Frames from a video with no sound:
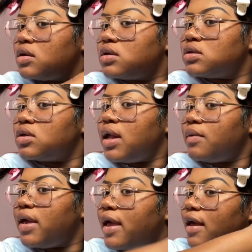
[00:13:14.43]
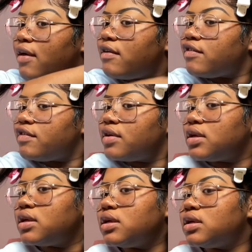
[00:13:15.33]
So now we have
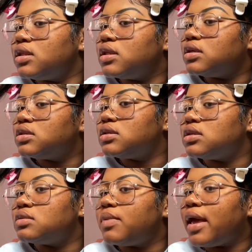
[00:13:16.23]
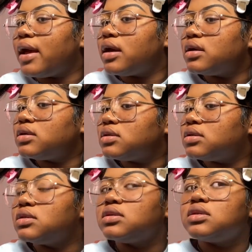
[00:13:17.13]
this in the back.
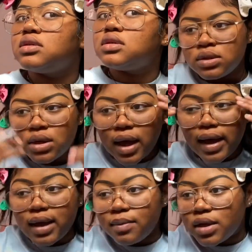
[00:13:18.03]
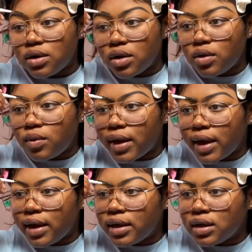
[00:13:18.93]
I am in no
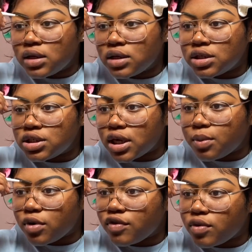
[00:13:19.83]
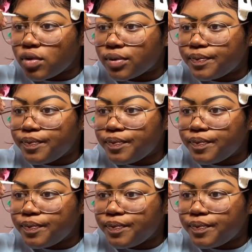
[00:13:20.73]
way, shape, or form